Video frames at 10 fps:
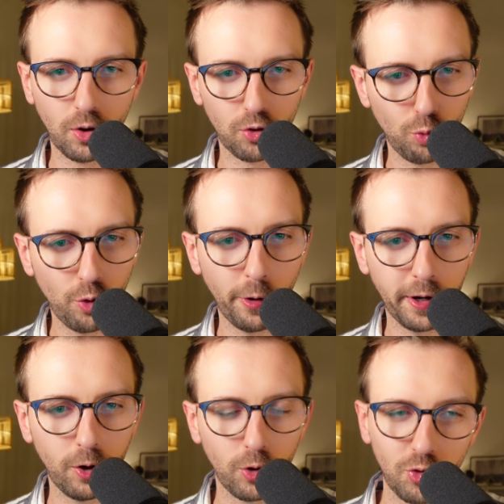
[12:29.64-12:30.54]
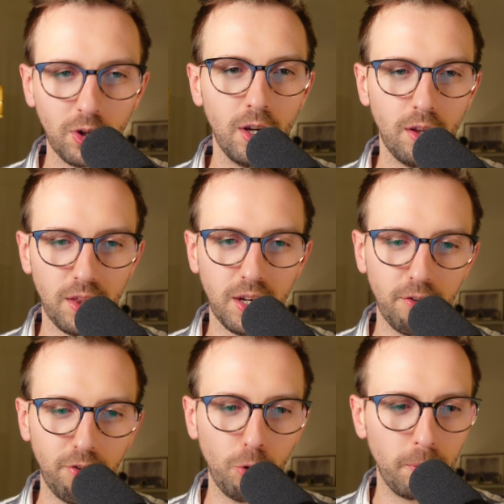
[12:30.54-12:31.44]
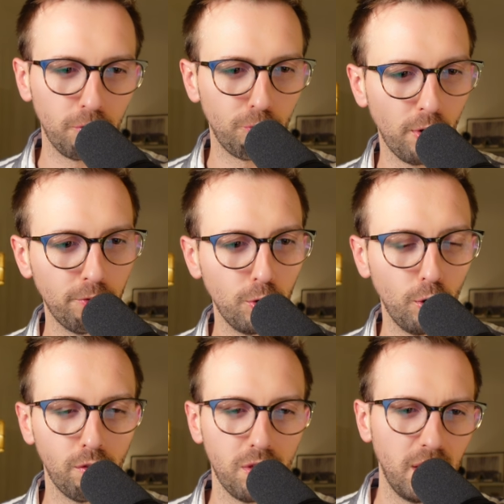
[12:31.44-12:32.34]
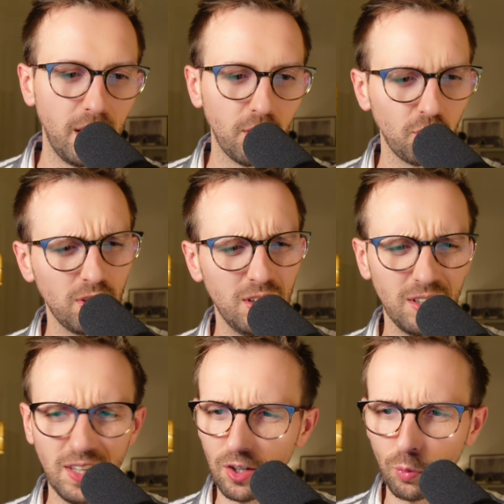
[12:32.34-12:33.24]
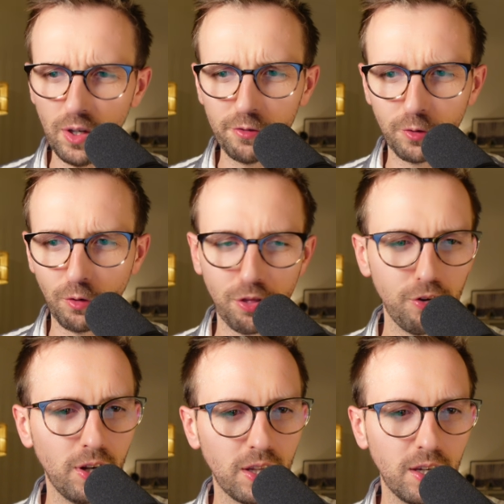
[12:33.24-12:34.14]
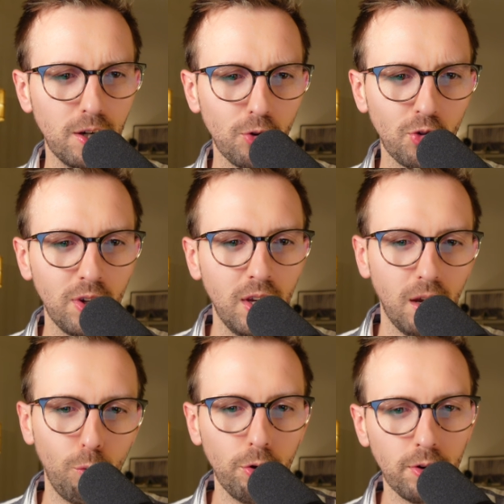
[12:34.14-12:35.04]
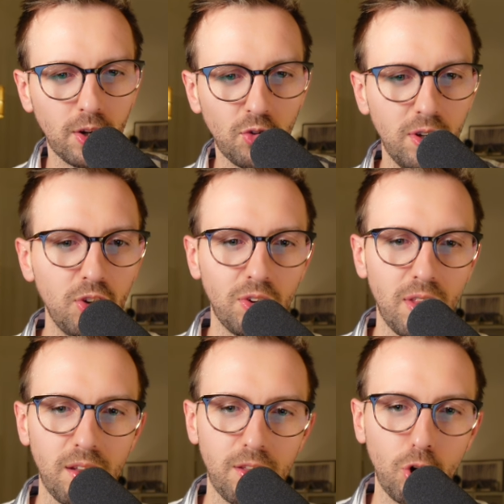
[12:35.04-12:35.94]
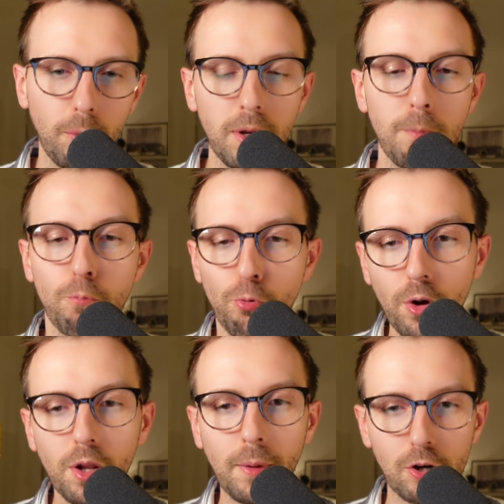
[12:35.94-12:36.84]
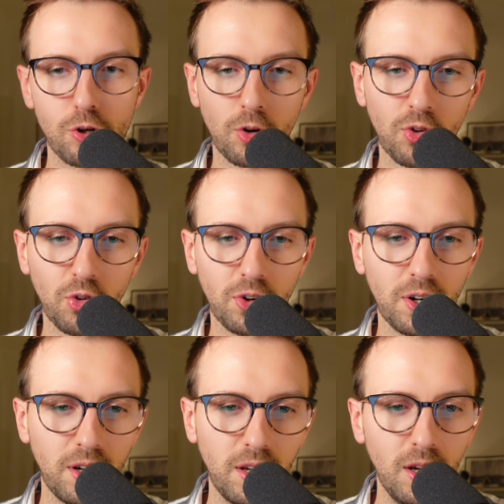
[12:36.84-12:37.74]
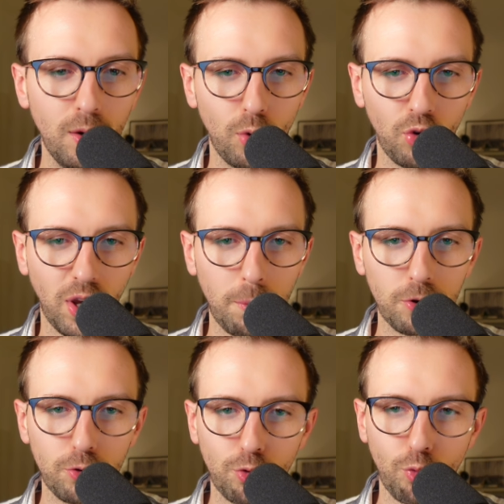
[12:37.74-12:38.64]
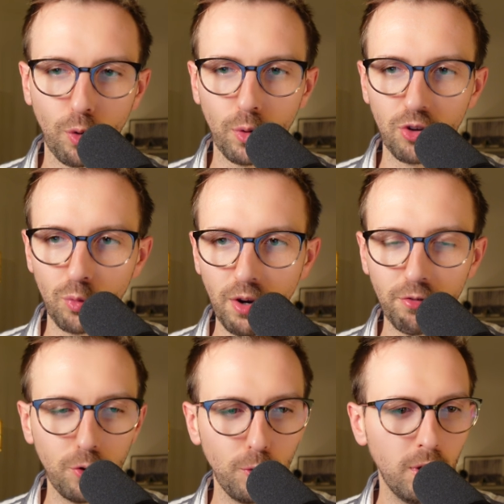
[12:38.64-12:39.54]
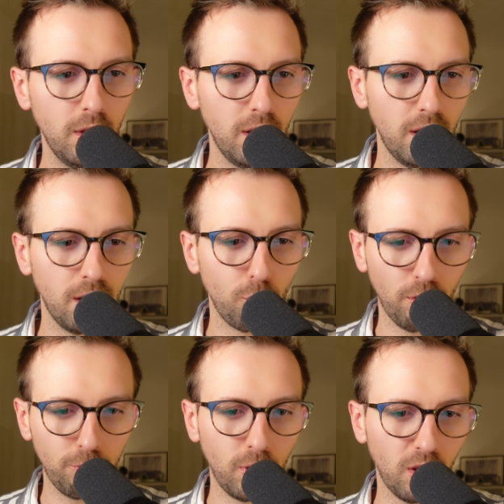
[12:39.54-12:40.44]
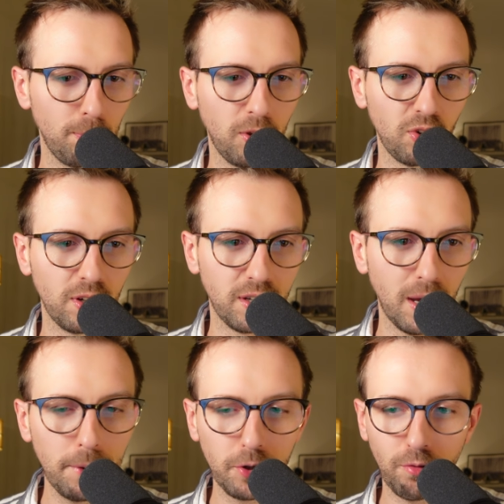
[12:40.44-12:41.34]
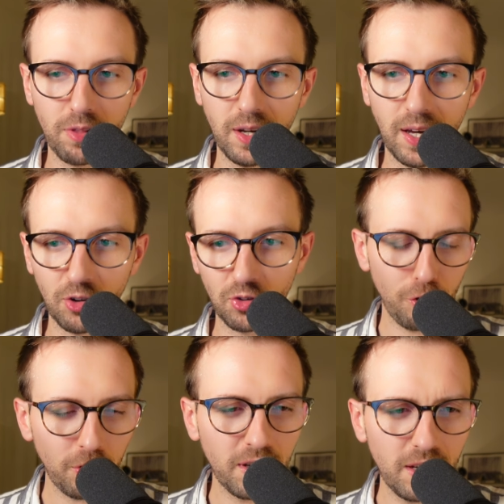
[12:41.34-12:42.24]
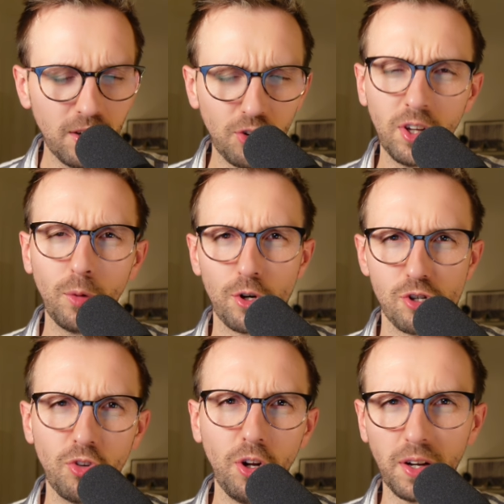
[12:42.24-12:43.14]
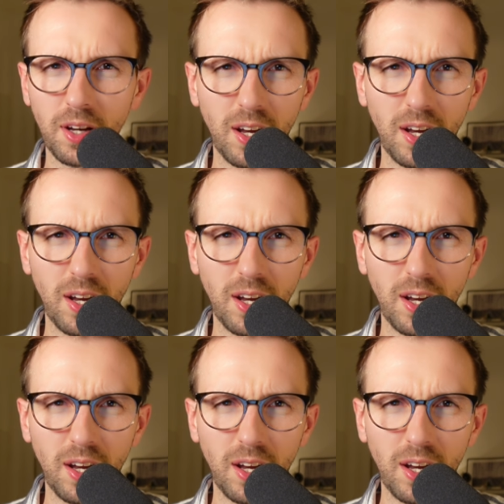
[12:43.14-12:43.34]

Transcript: on screen right now is the development of revenue over the last 12 to 13 years. And what you can see is that the company pretty much consistently was able to grow its revenue. Revenue has basically doubled over the last 13 years, which is not an